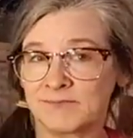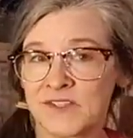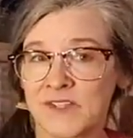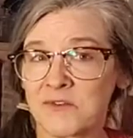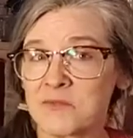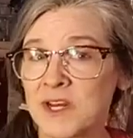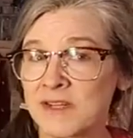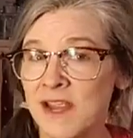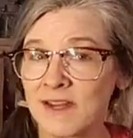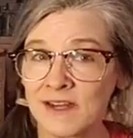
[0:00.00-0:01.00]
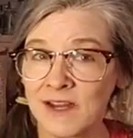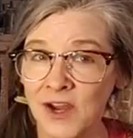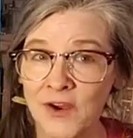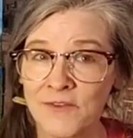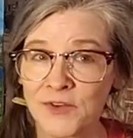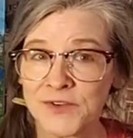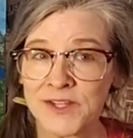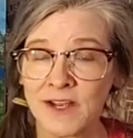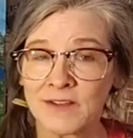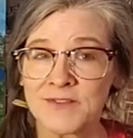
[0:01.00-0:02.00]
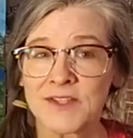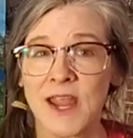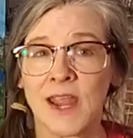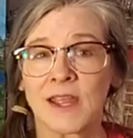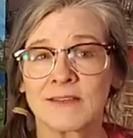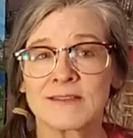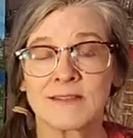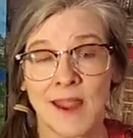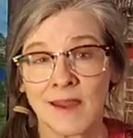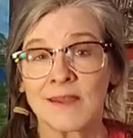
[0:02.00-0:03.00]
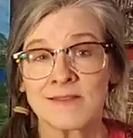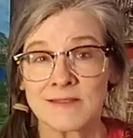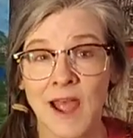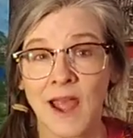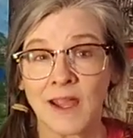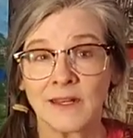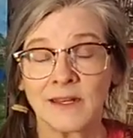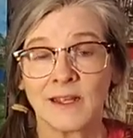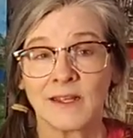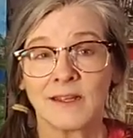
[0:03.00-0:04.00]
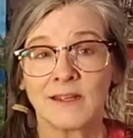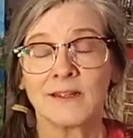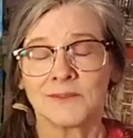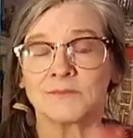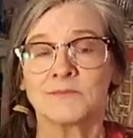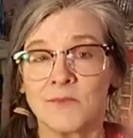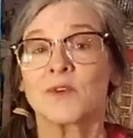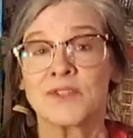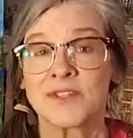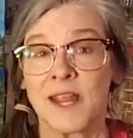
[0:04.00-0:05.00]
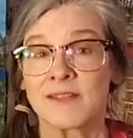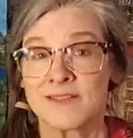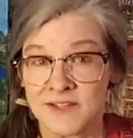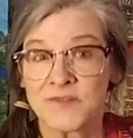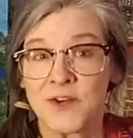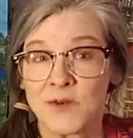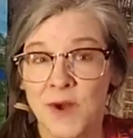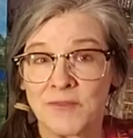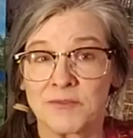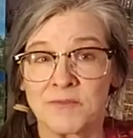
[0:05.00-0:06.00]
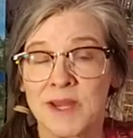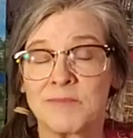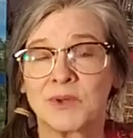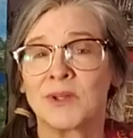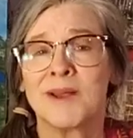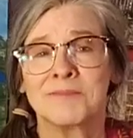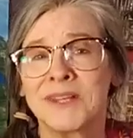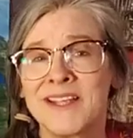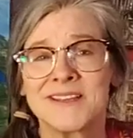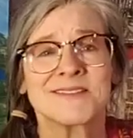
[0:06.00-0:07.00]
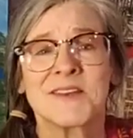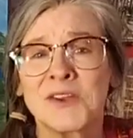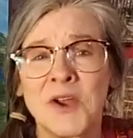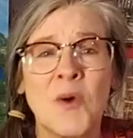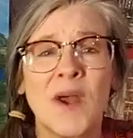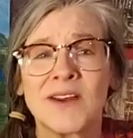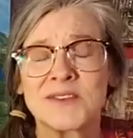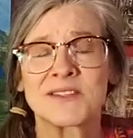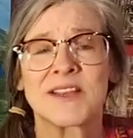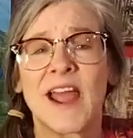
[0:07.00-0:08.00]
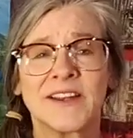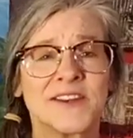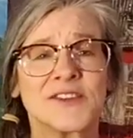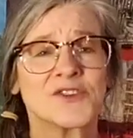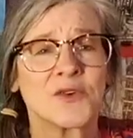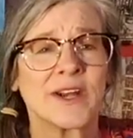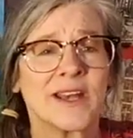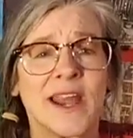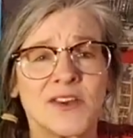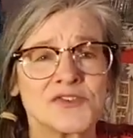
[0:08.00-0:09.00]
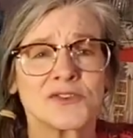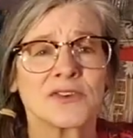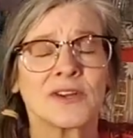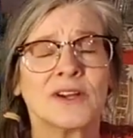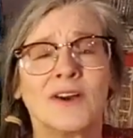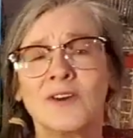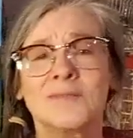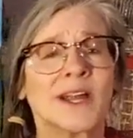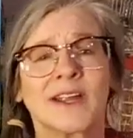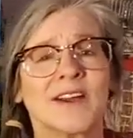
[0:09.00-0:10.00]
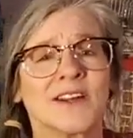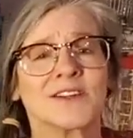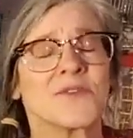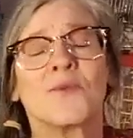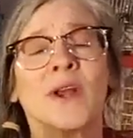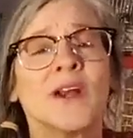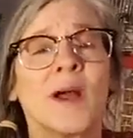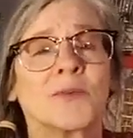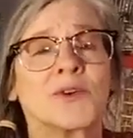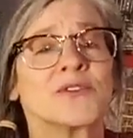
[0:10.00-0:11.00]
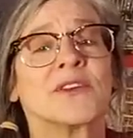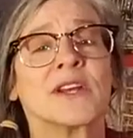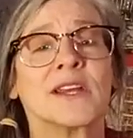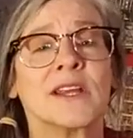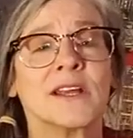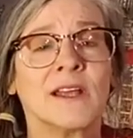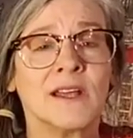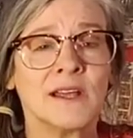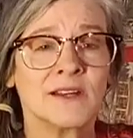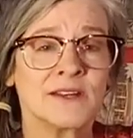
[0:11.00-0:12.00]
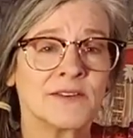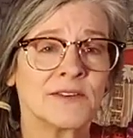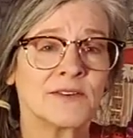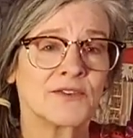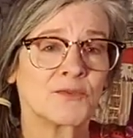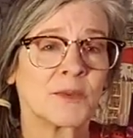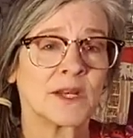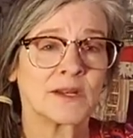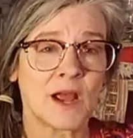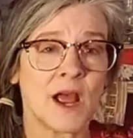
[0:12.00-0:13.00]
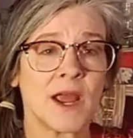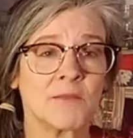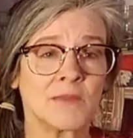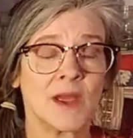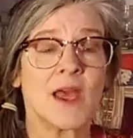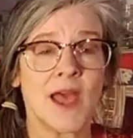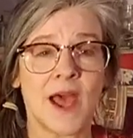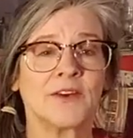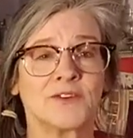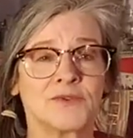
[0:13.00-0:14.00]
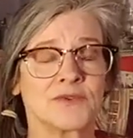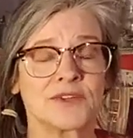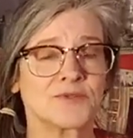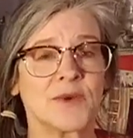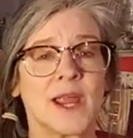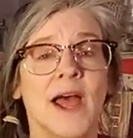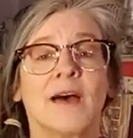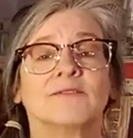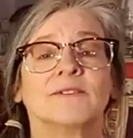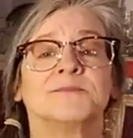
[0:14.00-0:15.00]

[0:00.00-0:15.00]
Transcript: is everybody taking care of yourselves and staying inside, staying 6 feet away from people? Please go outside and enjoy nature. Oh my gosh, what an opportunity to spend time out of doors we have.